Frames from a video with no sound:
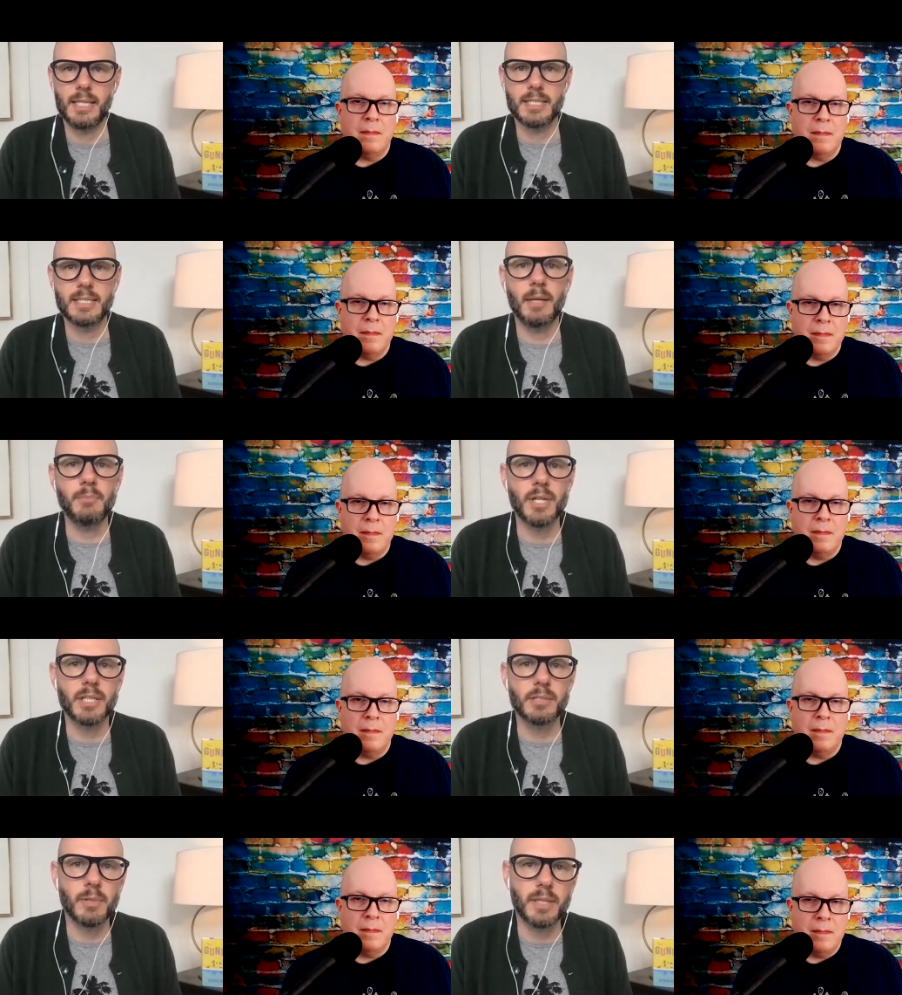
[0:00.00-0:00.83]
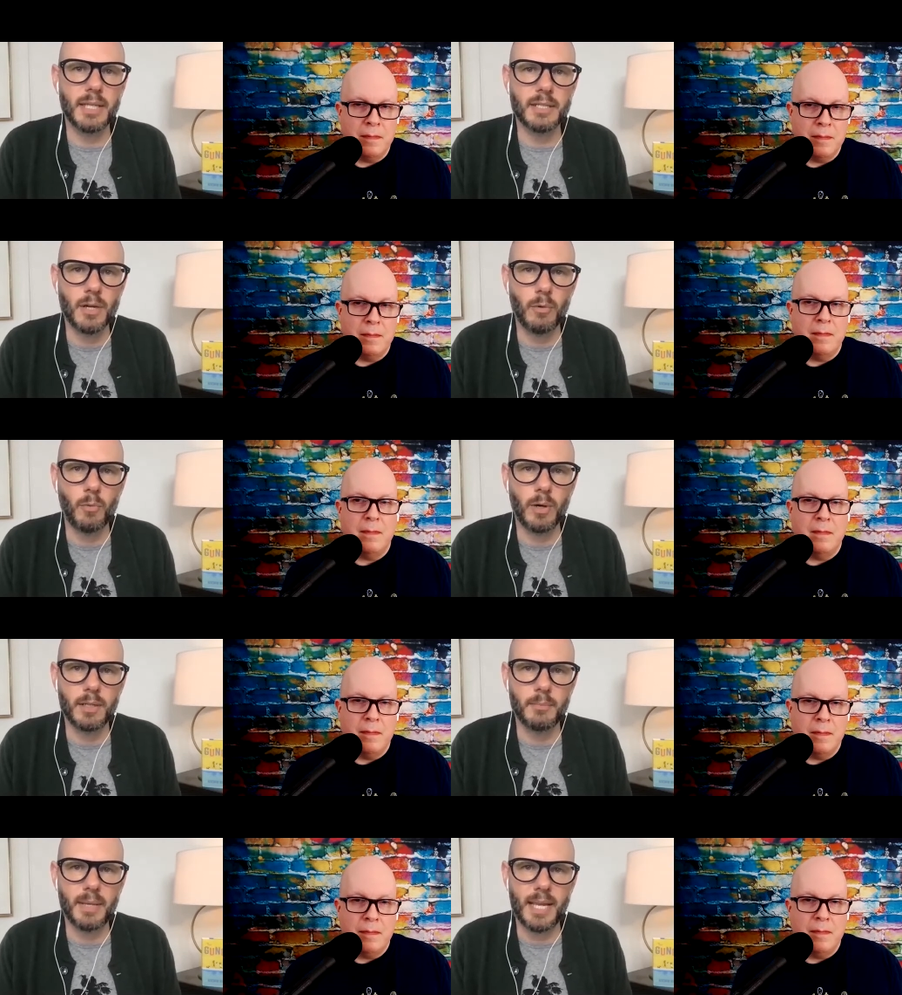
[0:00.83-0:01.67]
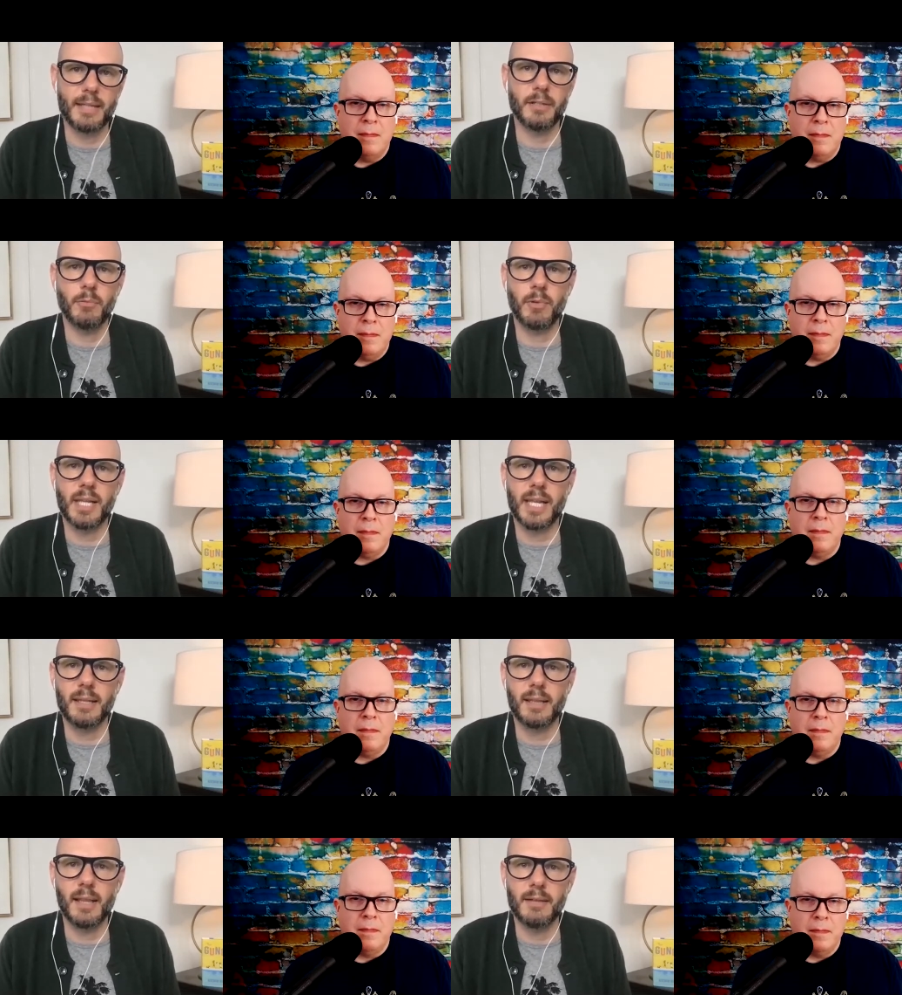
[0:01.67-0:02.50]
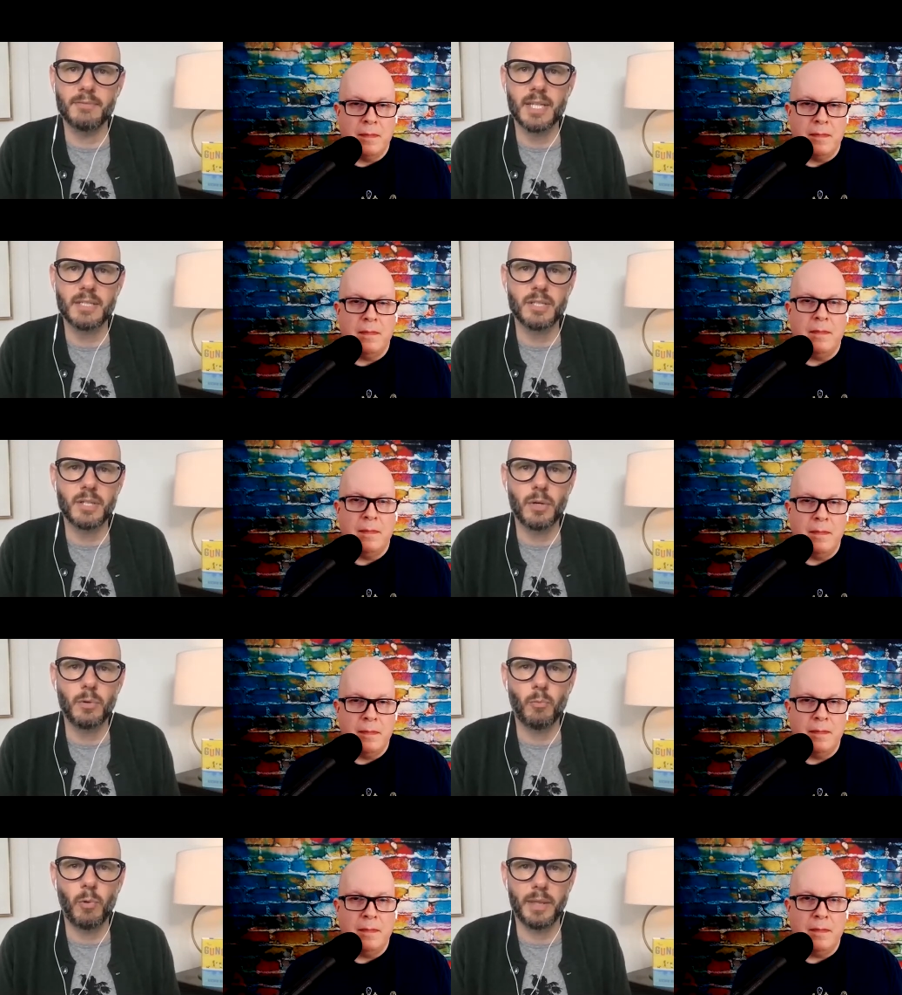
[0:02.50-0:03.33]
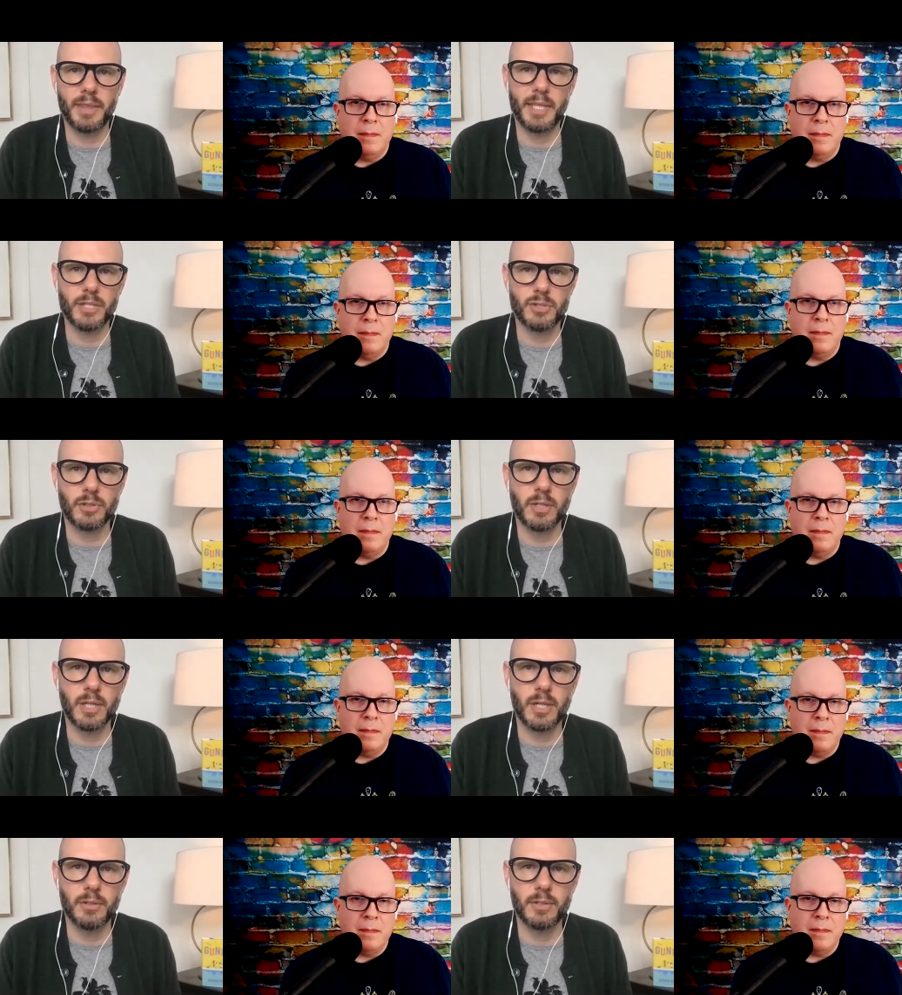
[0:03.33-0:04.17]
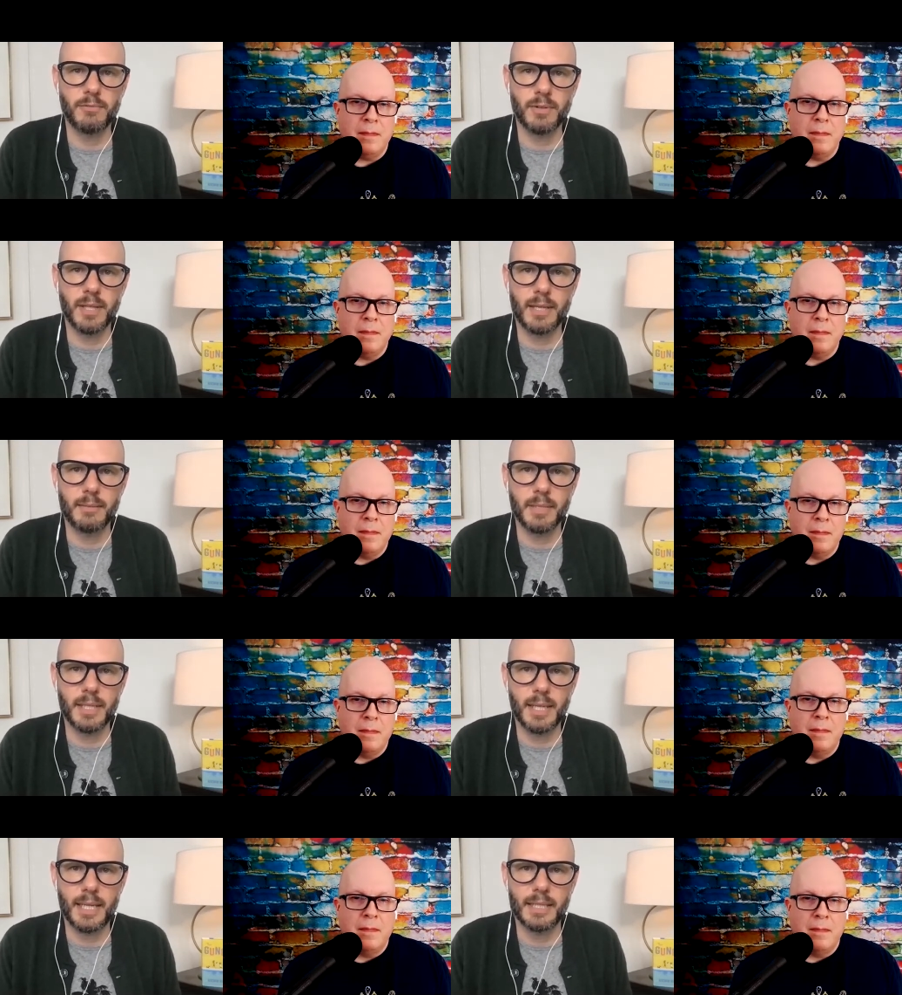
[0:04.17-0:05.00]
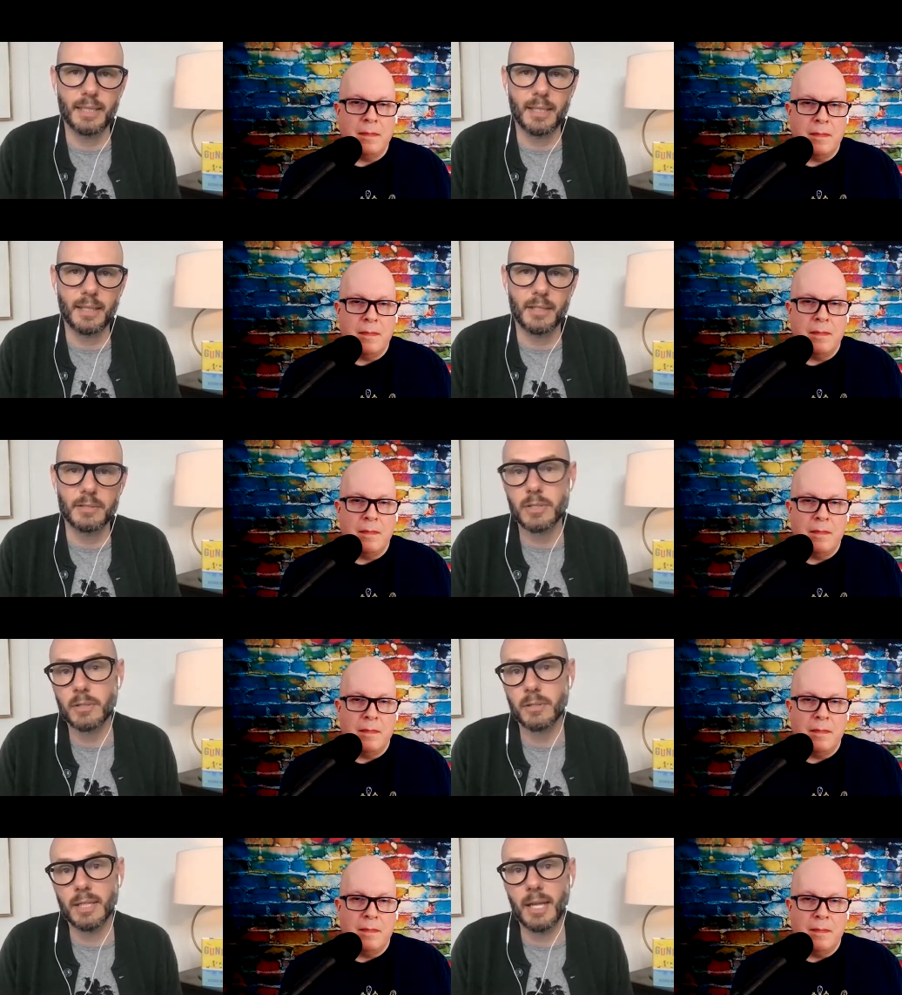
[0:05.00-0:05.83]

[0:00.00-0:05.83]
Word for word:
Speaker 1: subjects where they don't want to be handled with kid gloves they don't want things sugar coated for them and and they're certainly